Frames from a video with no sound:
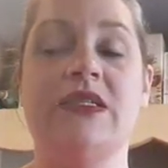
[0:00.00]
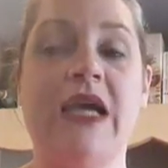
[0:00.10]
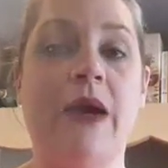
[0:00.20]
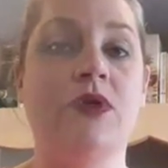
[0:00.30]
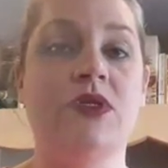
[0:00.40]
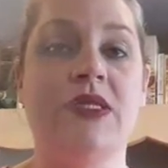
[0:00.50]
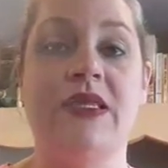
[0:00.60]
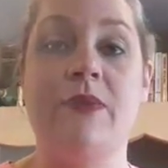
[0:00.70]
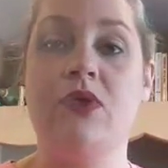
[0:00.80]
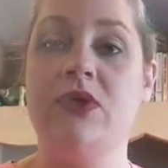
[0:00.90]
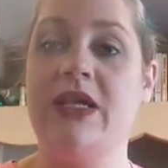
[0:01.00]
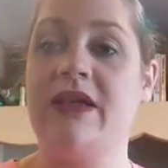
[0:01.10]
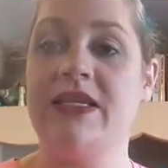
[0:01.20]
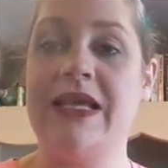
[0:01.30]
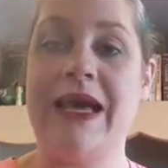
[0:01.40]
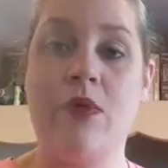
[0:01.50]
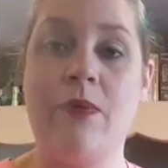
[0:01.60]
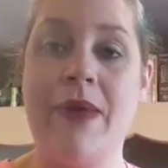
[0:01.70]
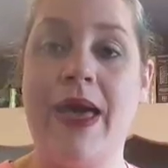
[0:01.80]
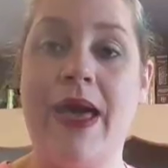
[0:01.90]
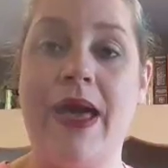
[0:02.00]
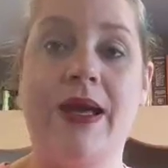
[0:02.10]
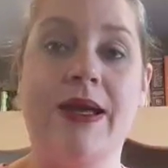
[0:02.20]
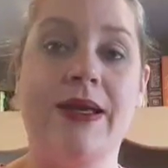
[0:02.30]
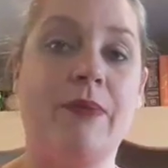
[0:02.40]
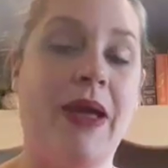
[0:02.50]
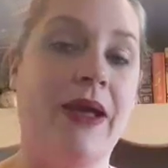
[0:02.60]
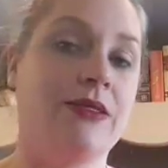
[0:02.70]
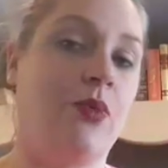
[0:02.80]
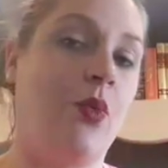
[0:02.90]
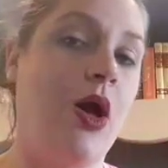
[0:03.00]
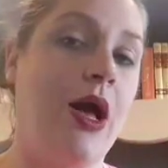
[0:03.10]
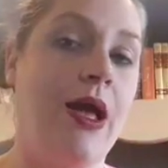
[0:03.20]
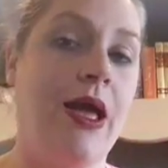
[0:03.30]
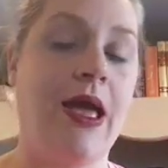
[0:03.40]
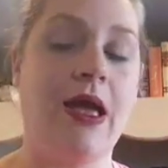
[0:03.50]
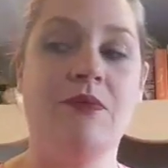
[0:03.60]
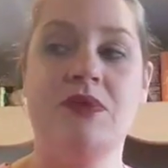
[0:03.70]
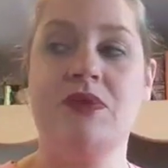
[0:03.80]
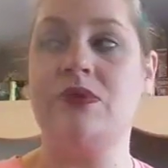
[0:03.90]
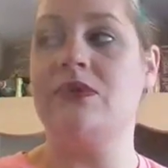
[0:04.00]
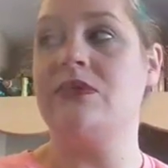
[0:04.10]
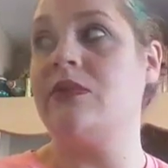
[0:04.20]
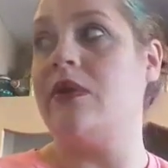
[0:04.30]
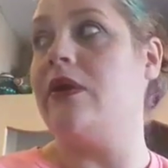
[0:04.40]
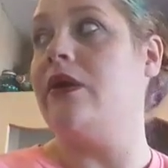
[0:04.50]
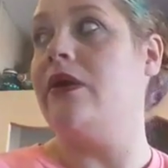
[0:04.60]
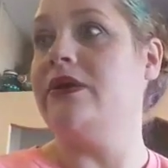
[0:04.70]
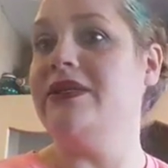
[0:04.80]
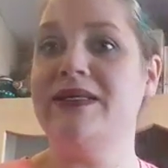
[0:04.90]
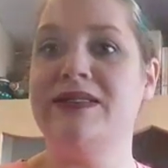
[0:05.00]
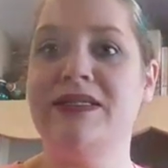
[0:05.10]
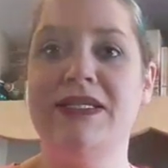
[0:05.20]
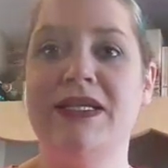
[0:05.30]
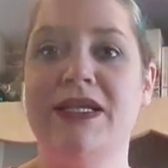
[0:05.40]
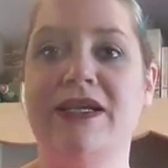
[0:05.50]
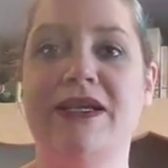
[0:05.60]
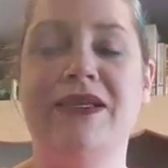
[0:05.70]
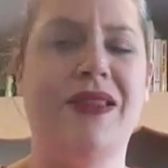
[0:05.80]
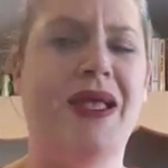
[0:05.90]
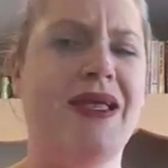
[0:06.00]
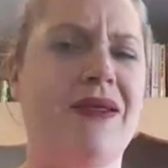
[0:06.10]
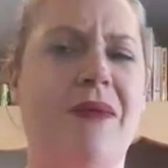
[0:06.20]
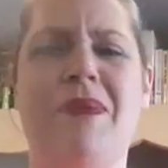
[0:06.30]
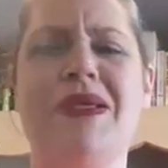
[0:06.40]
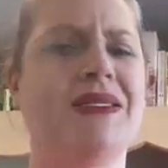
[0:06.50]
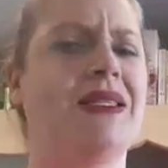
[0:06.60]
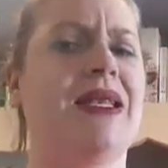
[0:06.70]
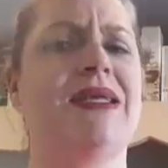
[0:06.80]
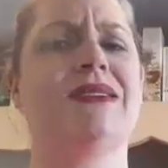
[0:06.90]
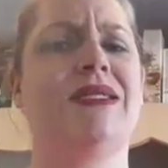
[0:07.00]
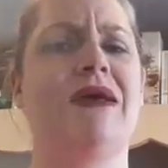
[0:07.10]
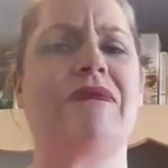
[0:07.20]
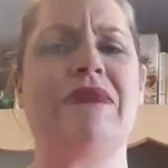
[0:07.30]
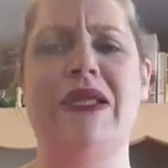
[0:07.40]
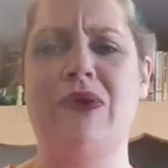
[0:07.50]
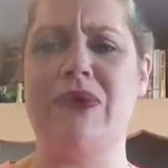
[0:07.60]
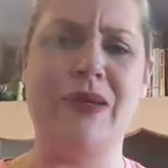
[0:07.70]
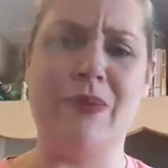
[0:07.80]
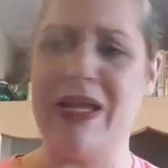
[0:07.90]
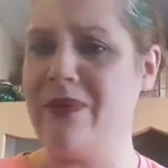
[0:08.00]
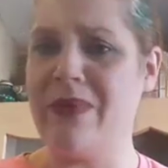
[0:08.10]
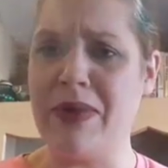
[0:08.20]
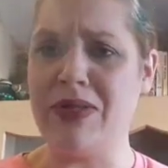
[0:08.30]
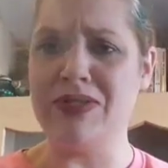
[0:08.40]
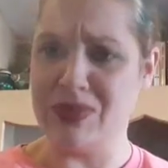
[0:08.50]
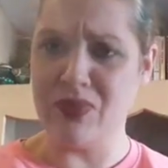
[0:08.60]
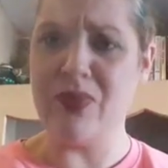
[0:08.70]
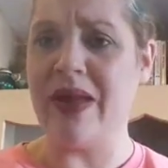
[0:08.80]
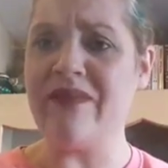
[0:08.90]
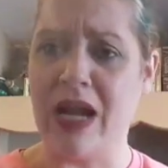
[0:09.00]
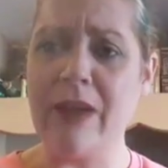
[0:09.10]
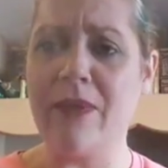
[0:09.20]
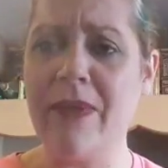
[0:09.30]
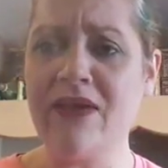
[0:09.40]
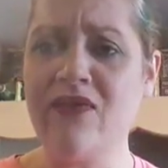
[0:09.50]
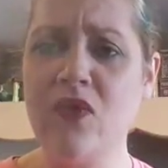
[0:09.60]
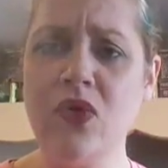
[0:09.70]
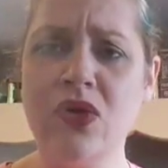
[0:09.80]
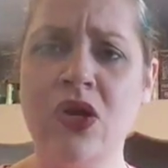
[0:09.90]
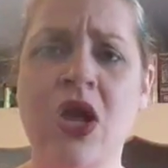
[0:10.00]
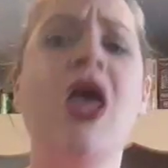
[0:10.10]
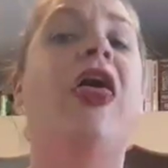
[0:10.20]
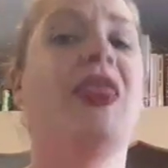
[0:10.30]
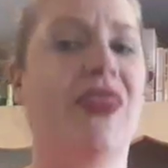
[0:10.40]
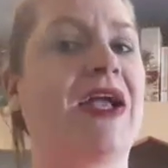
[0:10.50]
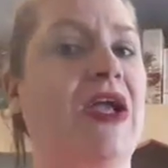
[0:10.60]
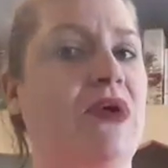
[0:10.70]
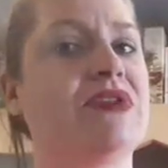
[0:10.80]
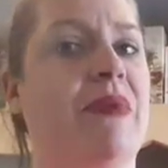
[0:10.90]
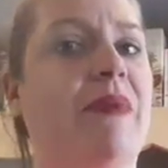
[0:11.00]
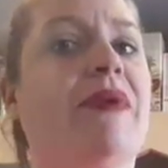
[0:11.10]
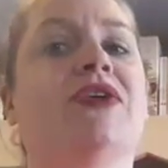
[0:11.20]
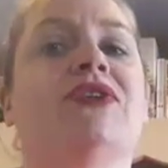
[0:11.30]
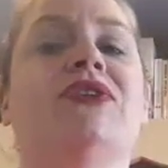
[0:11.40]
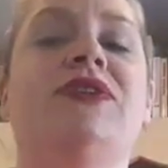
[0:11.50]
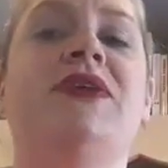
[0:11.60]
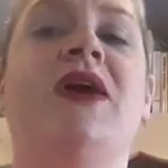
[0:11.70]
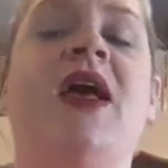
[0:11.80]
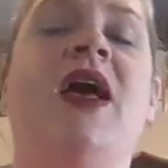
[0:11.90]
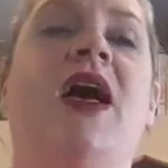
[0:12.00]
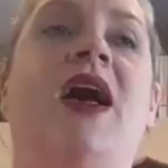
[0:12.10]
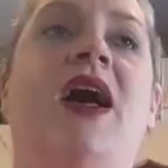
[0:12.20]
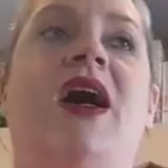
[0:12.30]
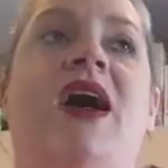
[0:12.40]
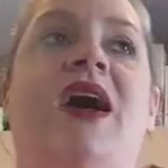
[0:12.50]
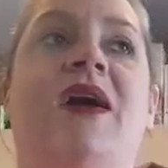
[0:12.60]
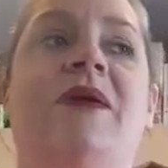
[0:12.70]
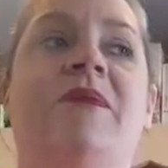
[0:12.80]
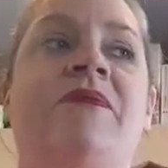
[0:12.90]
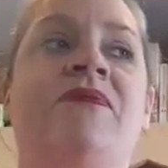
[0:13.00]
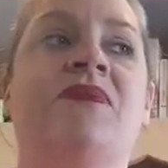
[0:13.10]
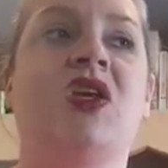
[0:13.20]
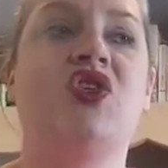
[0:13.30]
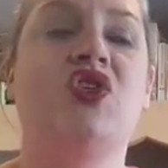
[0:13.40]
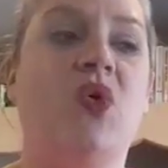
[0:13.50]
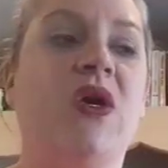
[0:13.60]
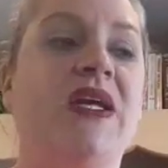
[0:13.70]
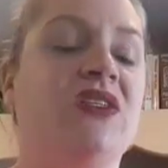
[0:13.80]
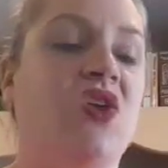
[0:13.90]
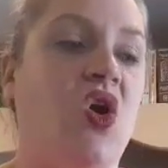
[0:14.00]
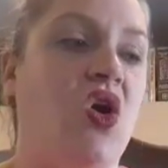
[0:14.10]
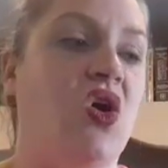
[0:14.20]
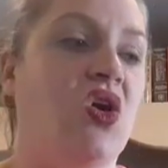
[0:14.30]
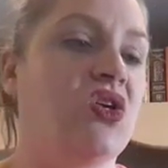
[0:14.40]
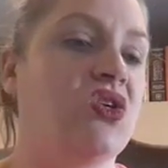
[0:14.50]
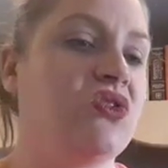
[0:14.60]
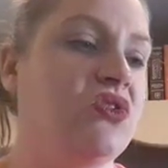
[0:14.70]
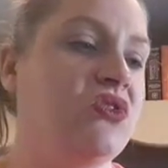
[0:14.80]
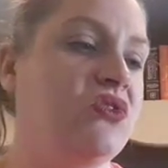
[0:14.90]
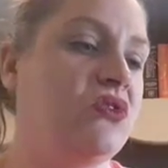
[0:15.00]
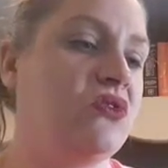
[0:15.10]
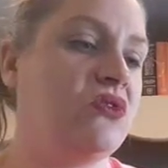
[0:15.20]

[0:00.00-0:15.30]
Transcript: diapers that they pulled out of the diaper bag, packs of wipes, uh, desiccant, like miscellaneous stuff that don't need to be in my purse. That's what we have a diaper bag for. That goes in my purse. Um, toys, cars,